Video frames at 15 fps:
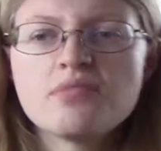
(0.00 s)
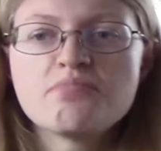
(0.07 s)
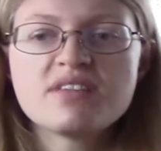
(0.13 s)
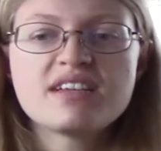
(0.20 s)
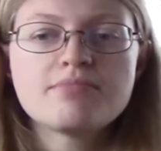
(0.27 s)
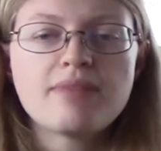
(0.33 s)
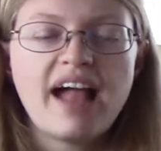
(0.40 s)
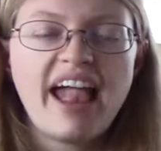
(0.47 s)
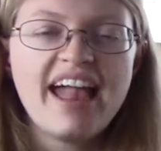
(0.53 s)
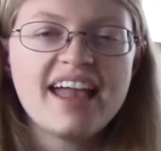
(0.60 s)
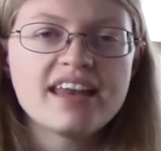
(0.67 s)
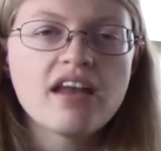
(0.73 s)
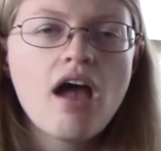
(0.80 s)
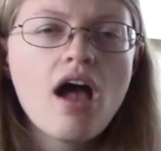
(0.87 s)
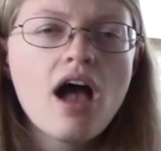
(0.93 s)
but in my
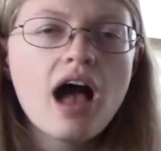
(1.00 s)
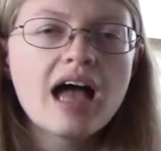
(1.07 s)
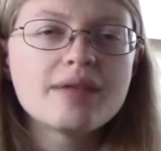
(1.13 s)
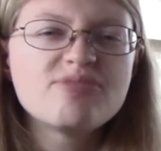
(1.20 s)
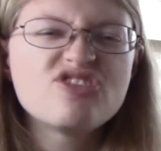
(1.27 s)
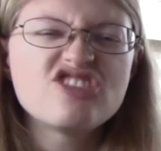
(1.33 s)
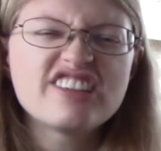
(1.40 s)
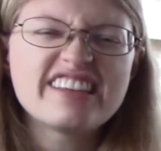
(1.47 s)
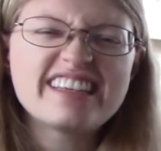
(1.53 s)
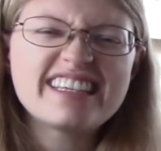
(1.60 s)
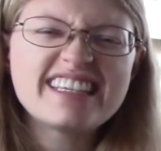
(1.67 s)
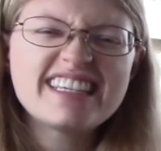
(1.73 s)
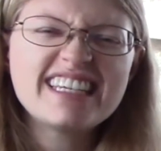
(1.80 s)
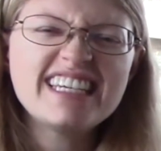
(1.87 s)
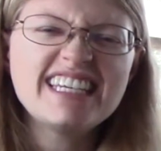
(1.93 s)
head, I'm just
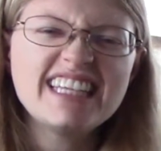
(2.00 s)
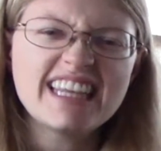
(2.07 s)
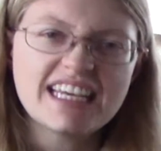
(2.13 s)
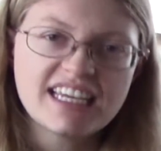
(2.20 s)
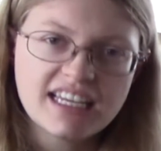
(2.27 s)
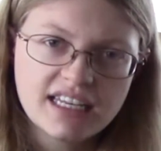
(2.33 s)
seething.